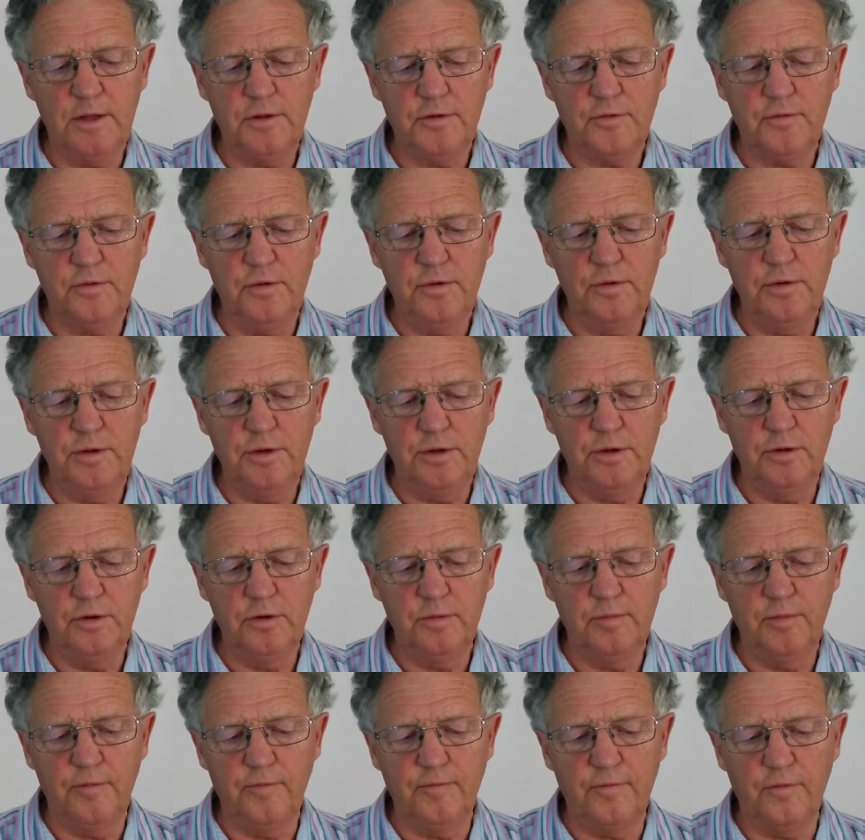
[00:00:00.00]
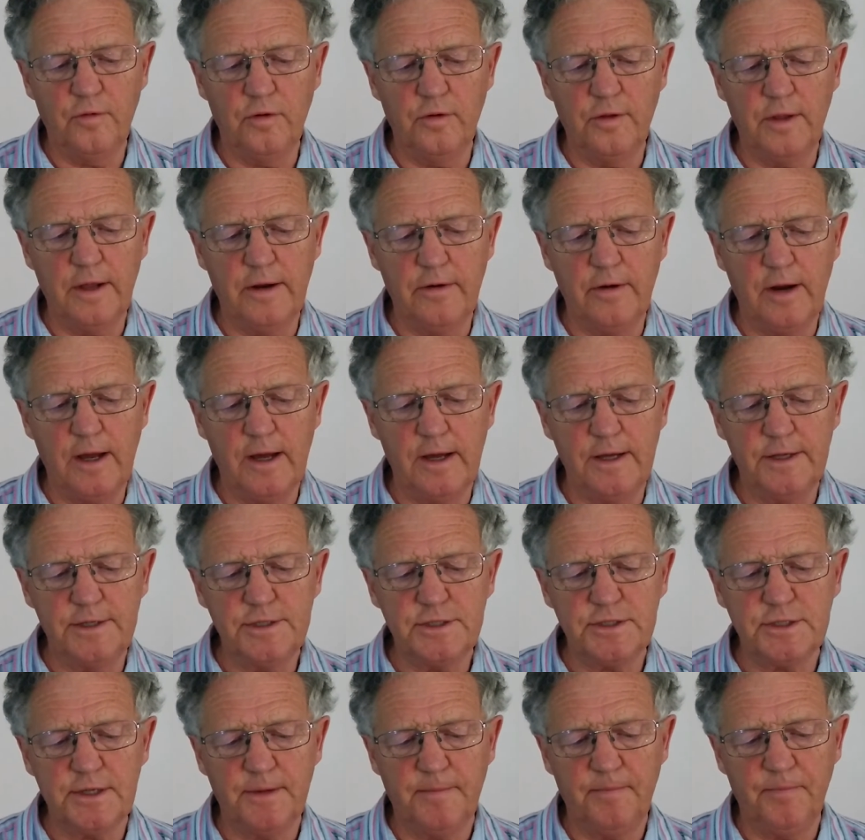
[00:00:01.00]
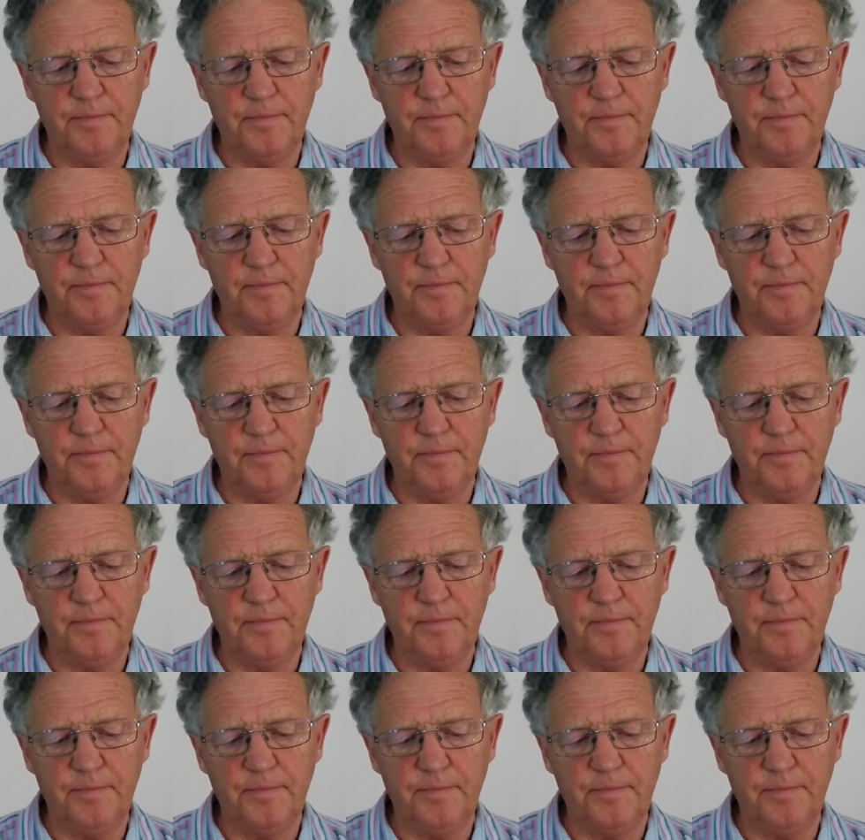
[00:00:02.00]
through you before their eyes.